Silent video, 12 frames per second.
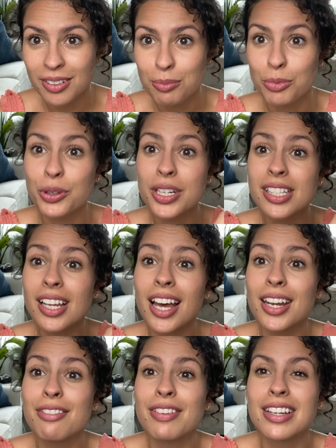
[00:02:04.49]
Marisa
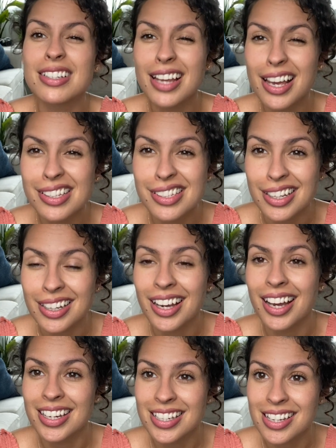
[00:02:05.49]
had a fantastic
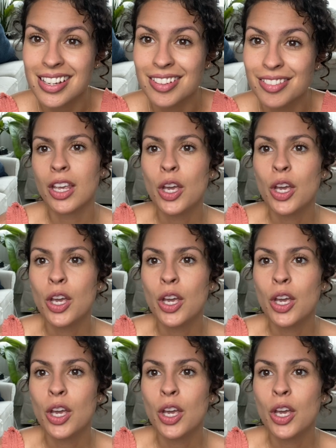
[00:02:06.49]
idea.